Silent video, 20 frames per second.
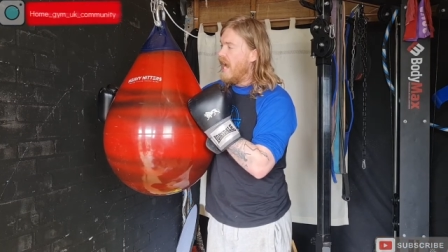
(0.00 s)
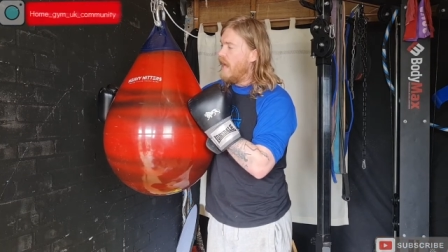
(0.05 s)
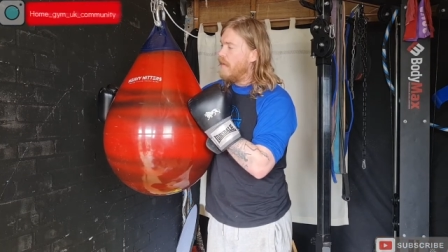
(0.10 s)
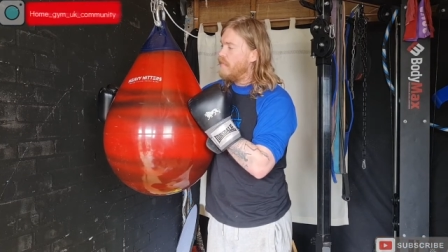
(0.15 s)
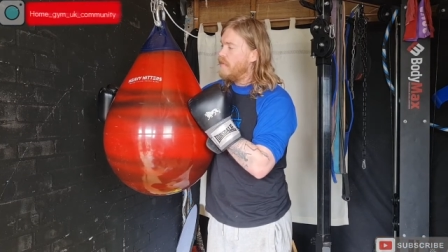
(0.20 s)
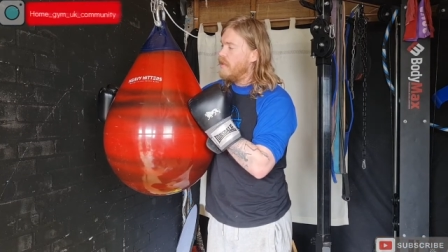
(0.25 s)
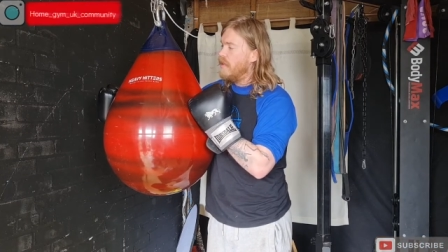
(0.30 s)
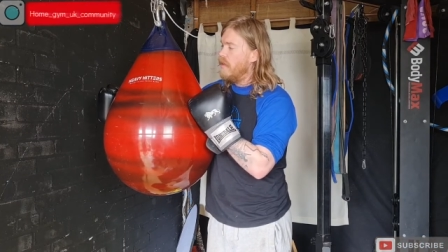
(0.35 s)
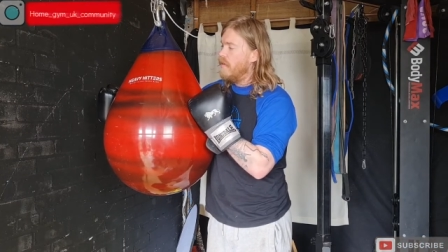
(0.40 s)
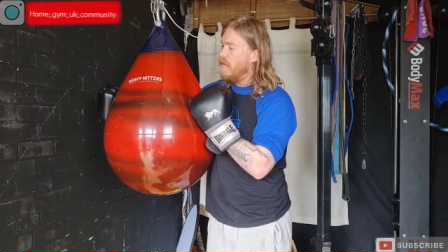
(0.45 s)

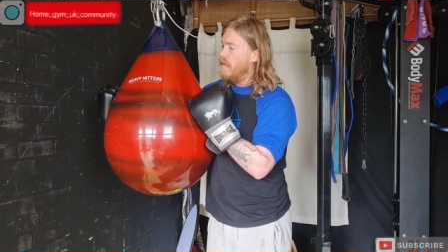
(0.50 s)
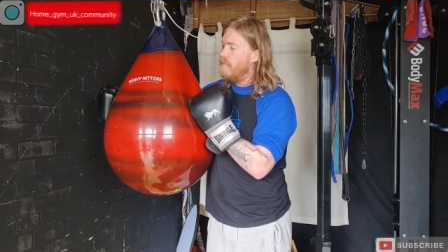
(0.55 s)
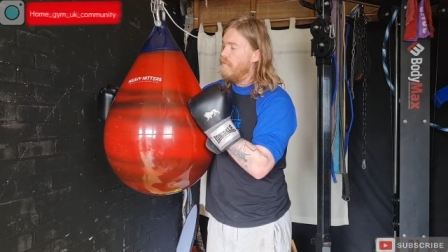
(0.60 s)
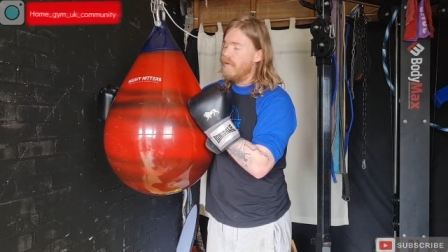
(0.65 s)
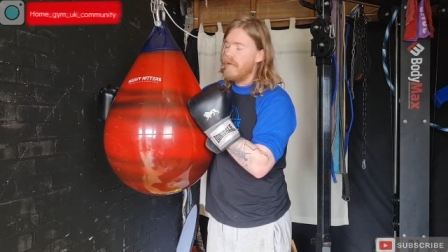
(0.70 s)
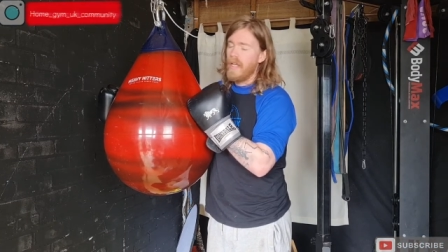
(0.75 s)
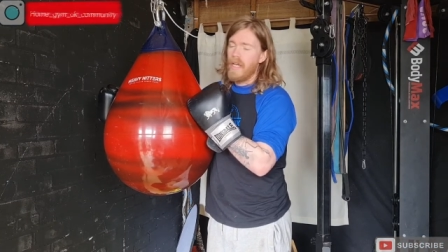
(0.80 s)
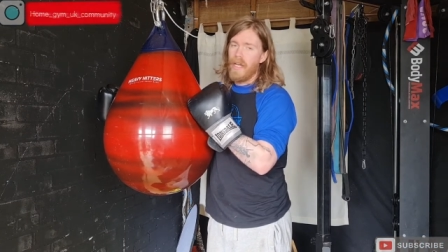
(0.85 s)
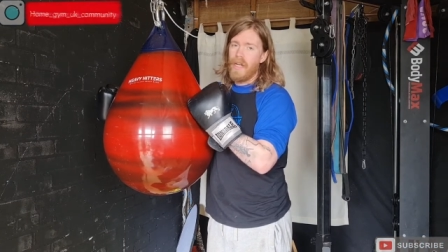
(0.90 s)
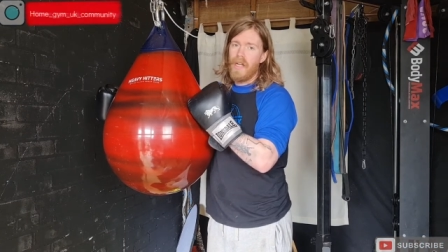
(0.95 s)
Absolutely
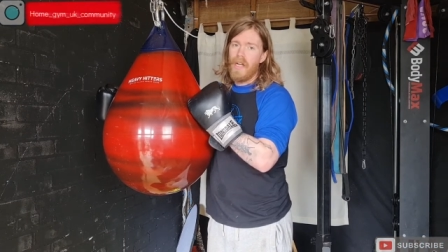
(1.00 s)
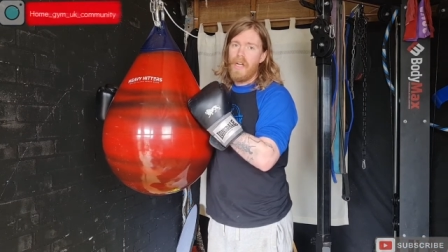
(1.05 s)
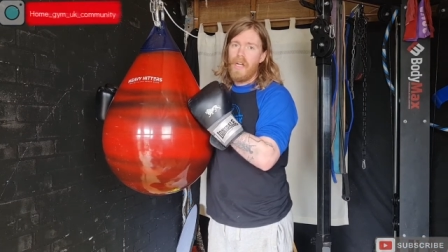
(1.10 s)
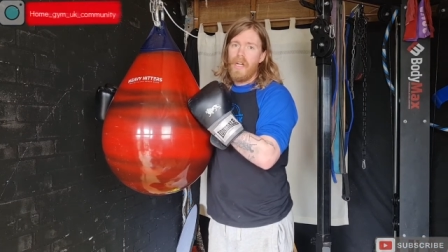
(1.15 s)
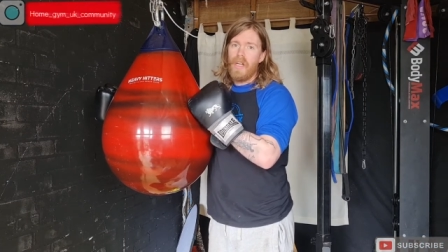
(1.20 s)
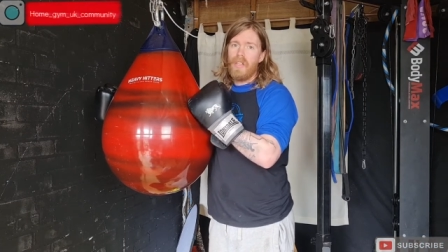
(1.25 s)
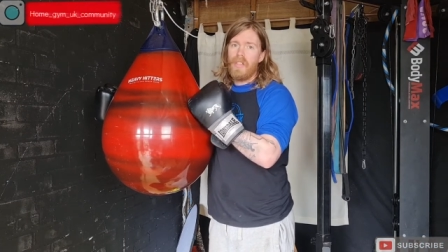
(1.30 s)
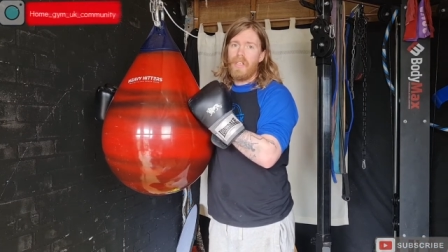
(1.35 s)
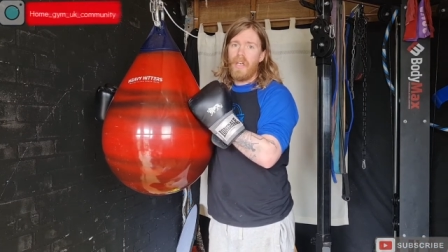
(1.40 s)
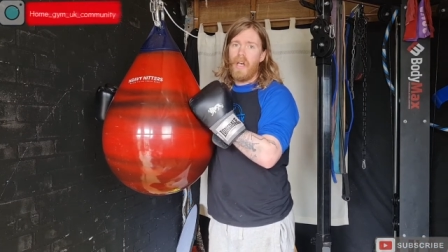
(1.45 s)
brilliant.
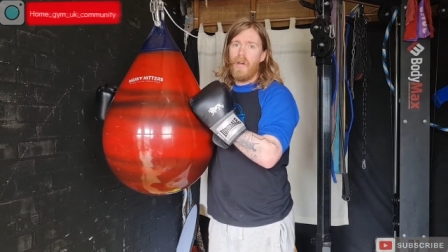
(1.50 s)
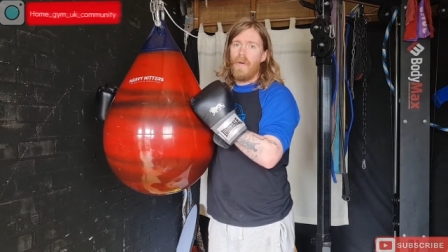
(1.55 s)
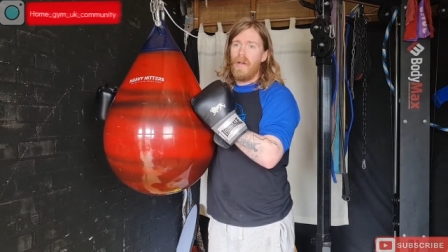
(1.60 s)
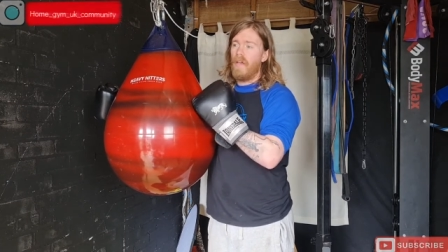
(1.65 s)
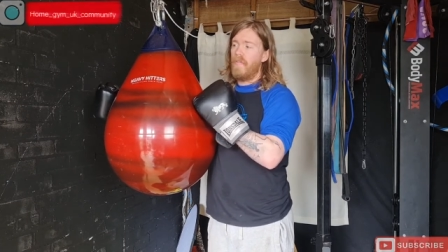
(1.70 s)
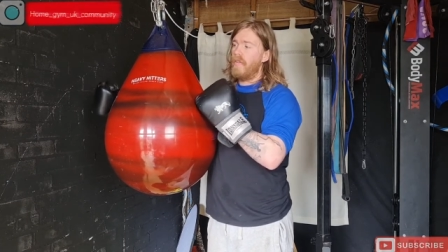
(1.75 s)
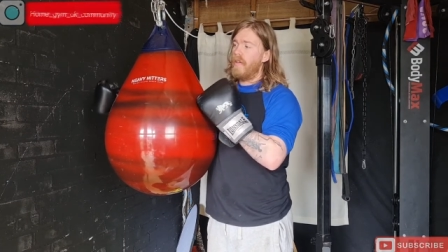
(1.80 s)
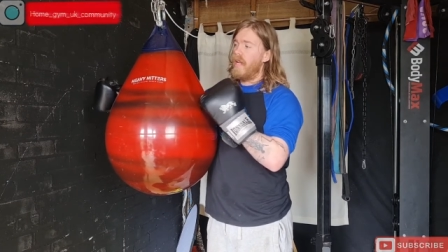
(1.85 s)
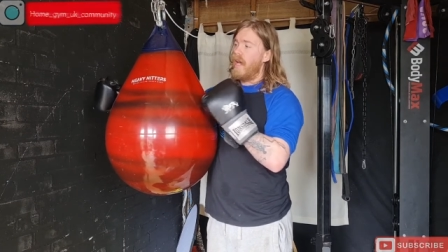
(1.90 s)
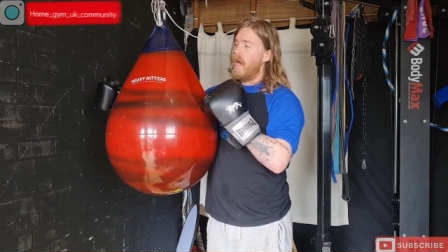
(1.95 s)
So
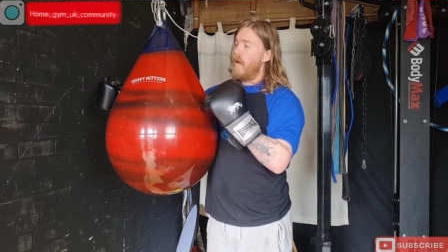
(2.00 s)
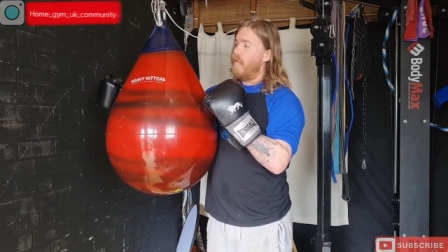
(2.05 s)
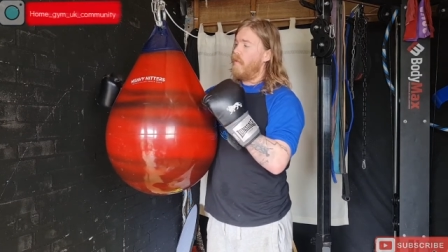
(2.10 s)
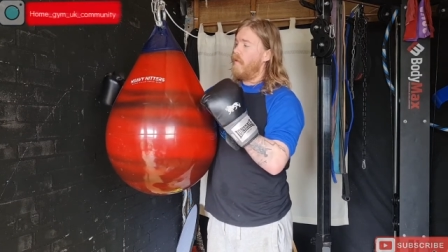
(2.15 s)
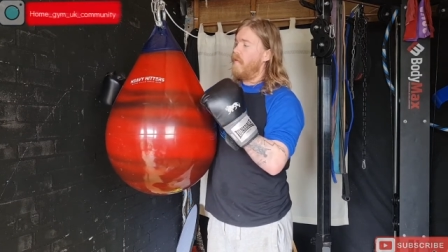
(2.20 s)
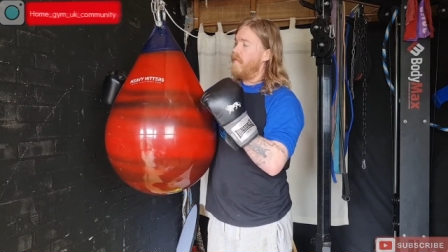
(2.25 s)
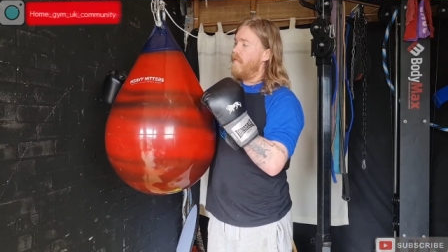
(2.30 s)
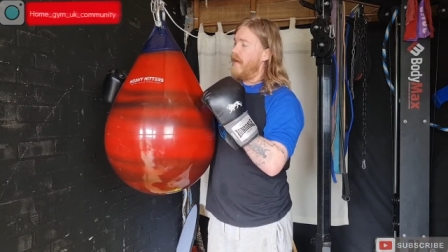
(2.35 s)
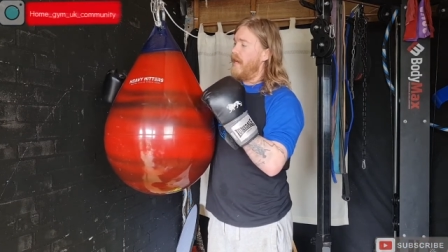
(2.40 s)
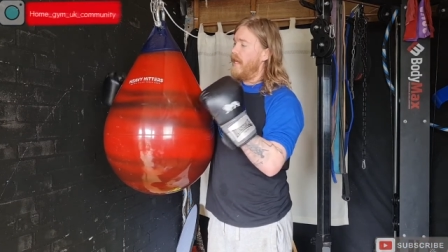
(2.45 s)
if you like
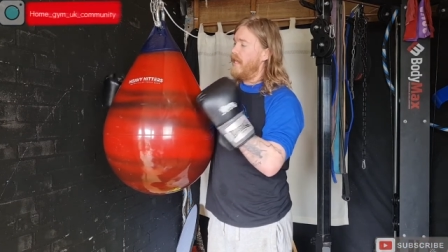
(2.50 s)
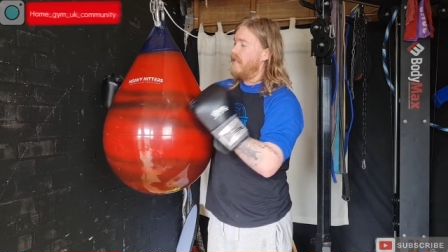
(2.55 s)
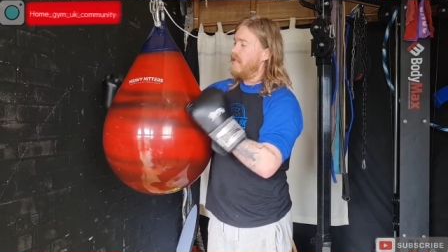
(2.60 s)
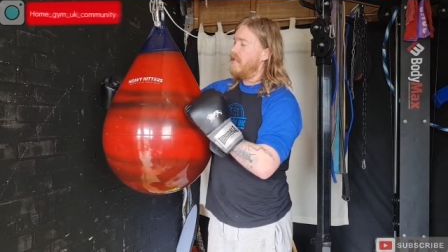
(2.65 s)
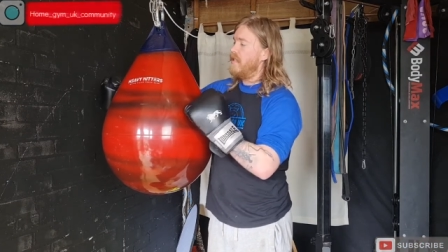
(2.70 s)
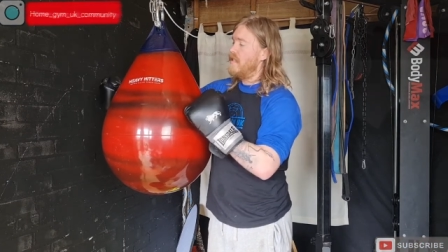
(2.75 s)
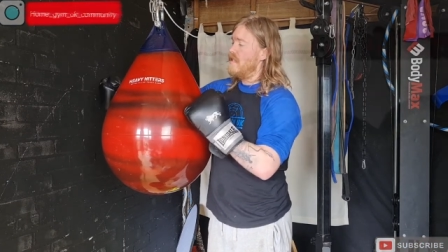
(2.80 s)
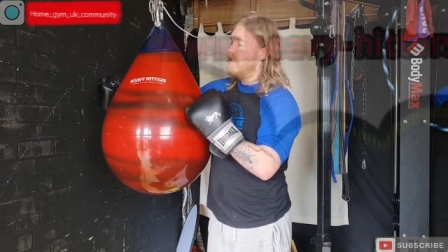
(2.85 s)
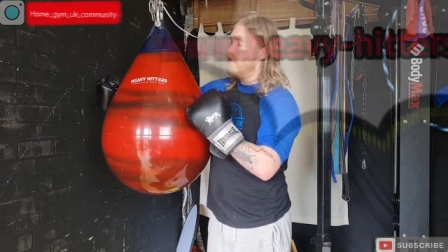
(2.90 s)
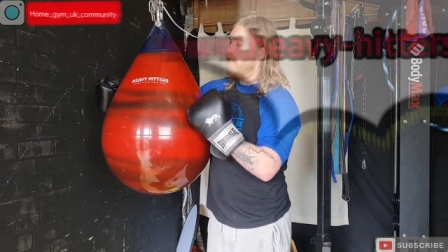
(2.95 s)
one of
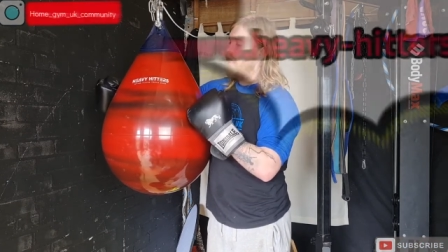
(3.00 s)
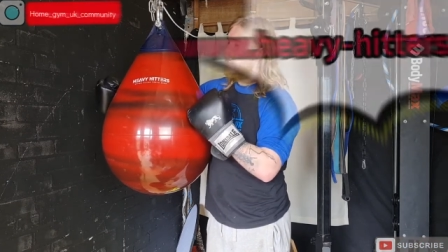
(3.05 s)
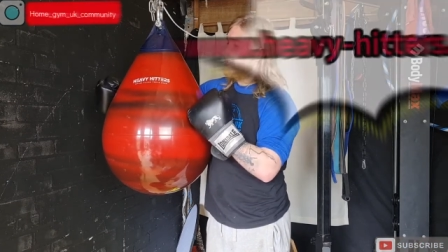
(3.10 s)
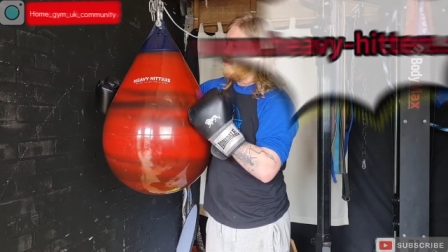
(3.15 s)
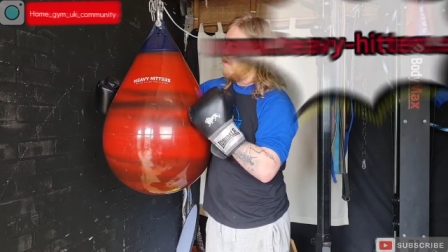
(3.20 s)
these, as I say,